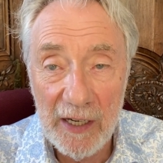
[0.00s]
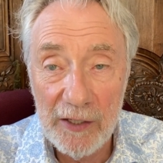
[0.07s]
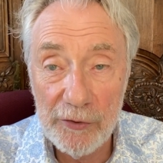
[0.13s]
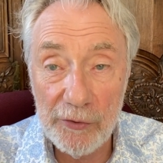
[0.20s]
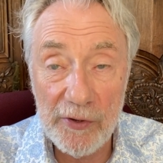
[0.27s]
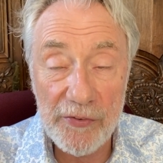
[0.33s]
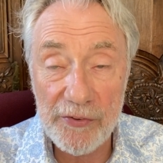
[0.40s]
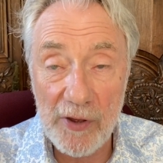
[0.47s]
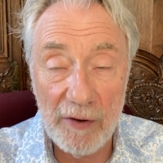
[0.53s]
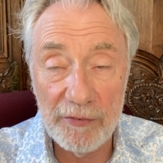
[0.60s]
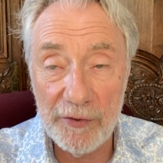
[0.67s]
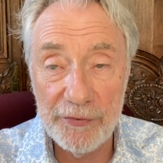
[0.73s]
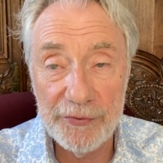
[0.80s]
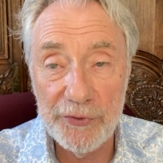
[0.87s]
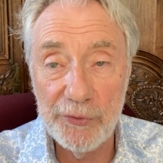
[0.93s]
to
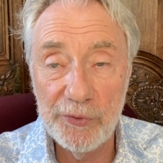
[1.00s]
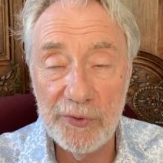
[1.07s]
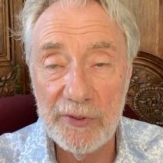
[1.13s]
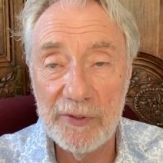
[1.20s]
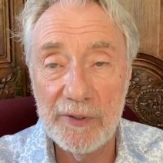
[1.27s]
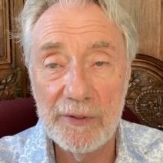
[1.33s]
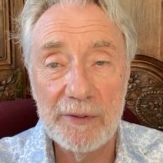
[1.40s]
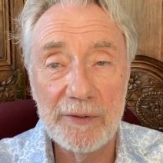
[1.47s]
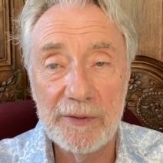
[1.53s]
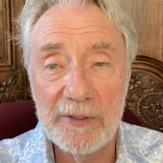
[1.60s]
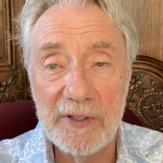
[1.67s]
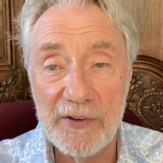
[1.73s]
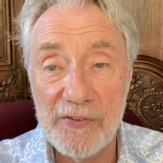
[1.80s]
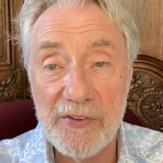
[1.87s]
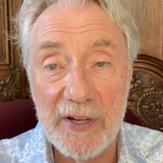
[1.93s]
discover a few
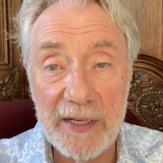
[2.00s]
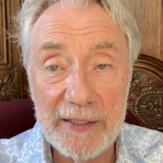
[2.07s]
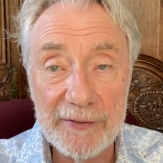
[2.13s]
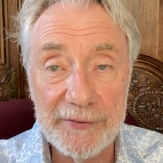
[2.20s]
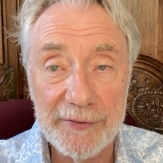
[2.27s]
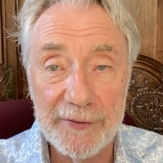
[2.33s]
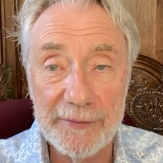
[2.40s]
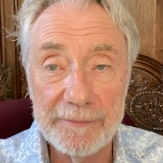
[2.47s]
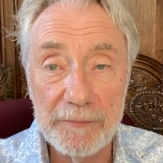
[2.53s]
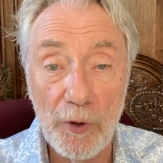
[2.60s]
years later,